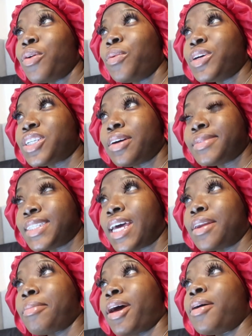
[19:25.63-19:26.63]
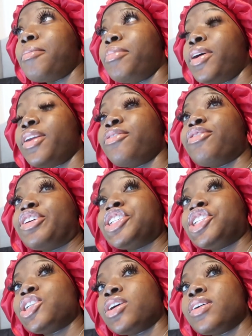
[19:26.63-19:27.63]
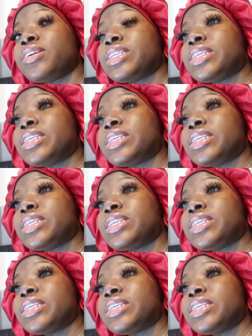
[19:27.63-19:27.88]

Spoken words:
which I'm sad about. But for sure,